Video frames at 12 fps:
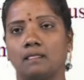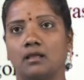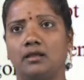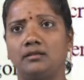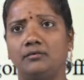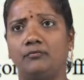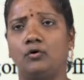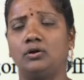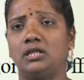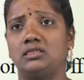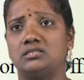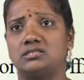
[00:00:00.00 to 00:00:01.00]
In the
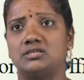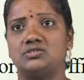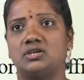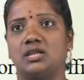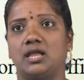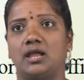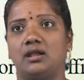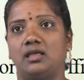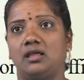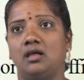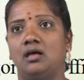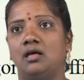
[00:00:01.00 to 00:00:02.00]
14th century
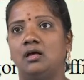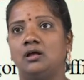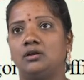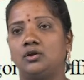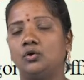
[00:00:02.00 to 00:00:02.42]
AD,